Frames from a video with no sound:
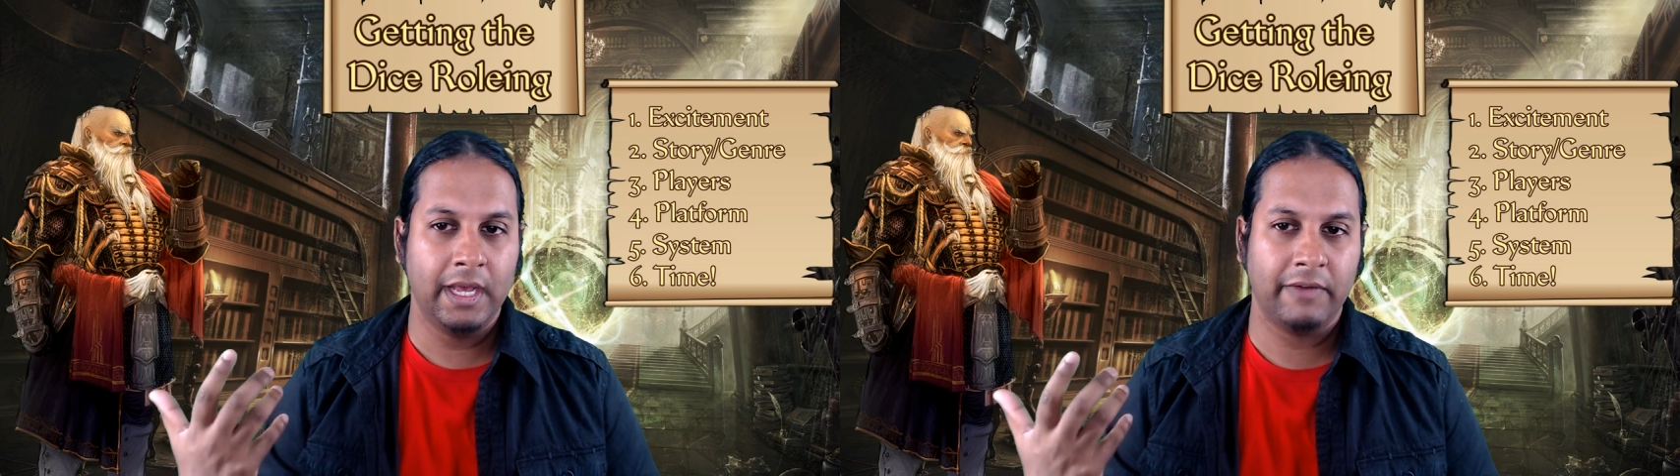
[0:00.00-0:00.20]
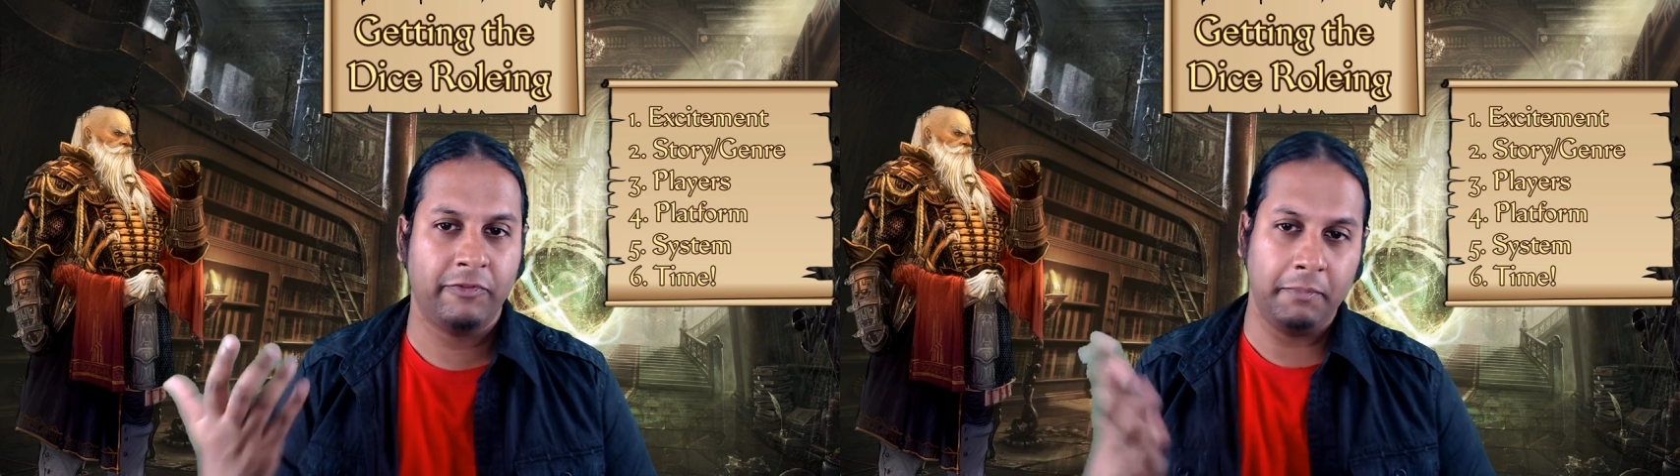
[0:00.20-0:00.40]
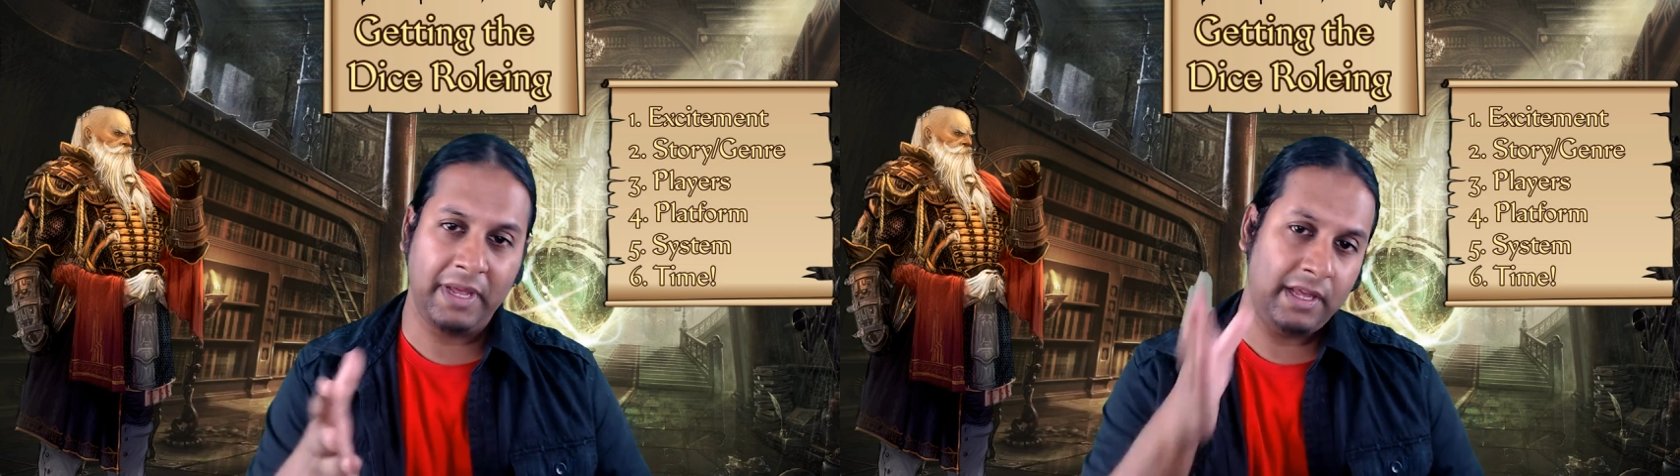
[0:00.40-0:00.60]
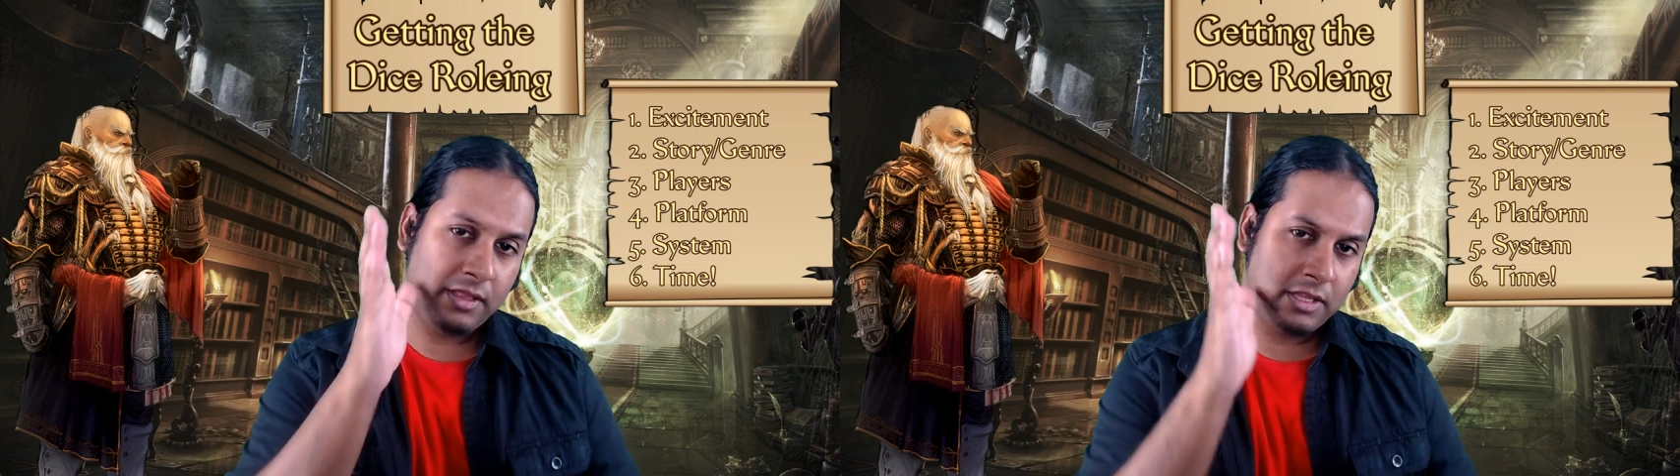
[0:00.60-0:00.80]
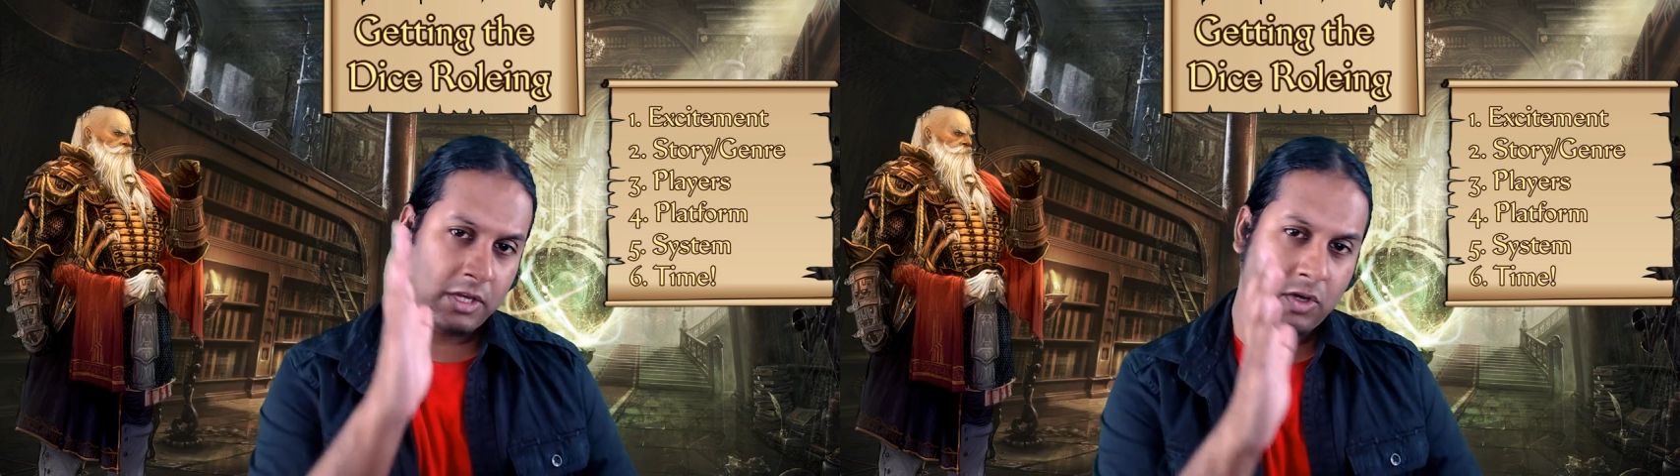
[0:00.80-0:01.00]
For me,
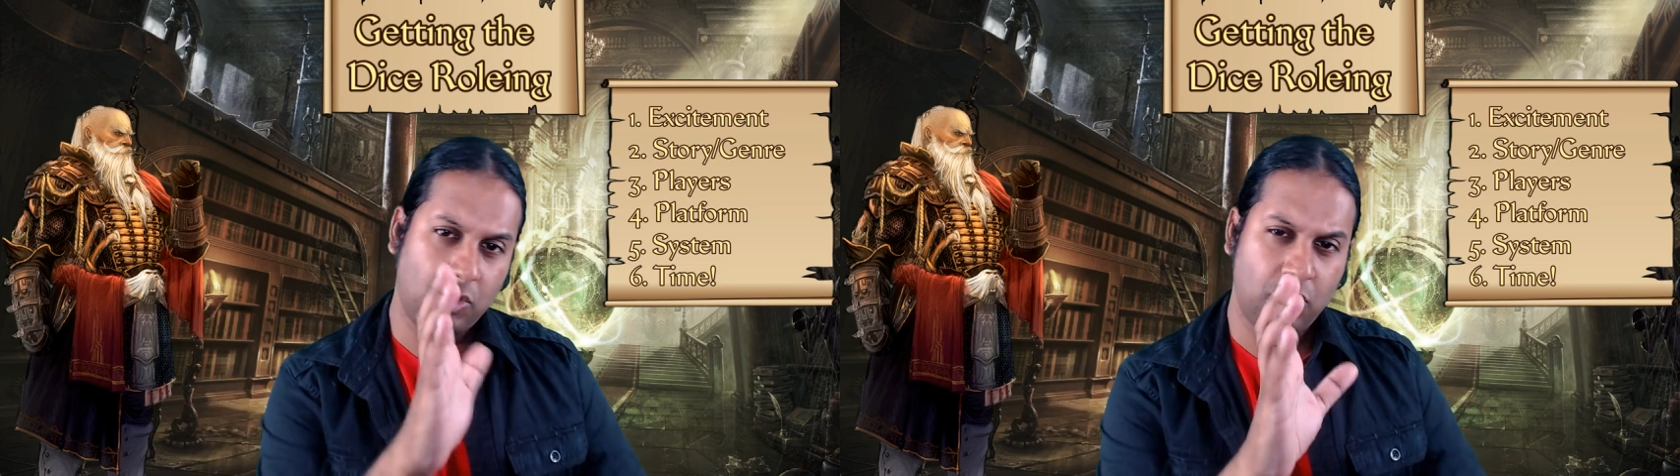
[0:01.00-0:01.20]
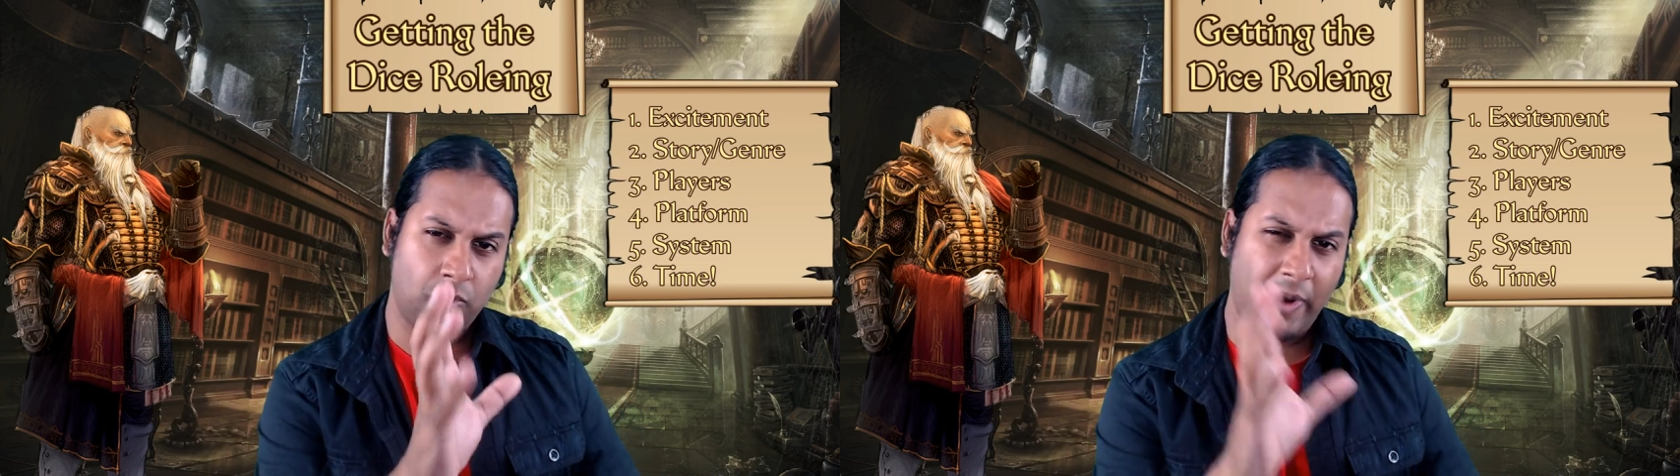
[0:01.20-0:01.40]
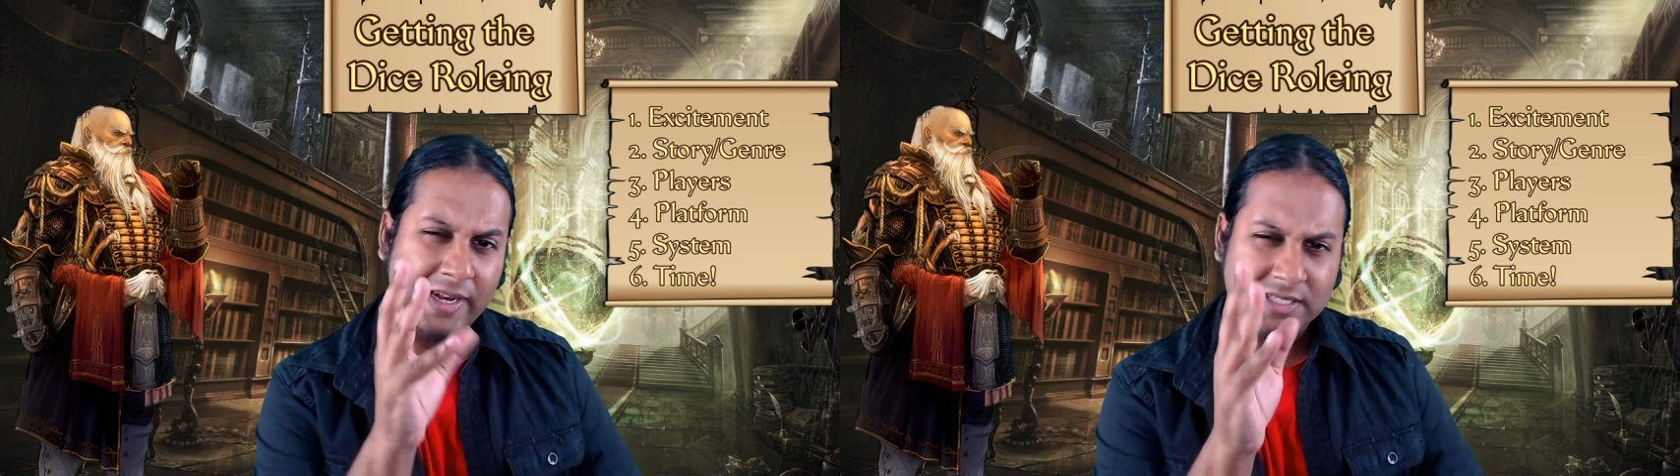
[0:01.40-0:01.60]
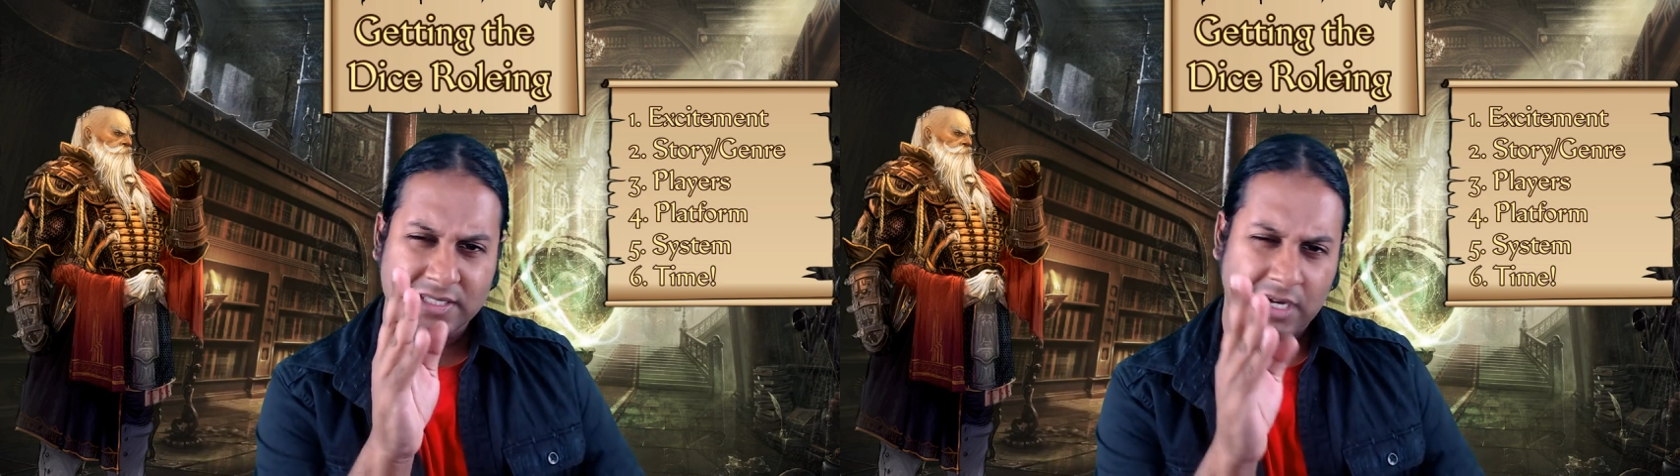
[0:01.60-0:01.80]
the greatest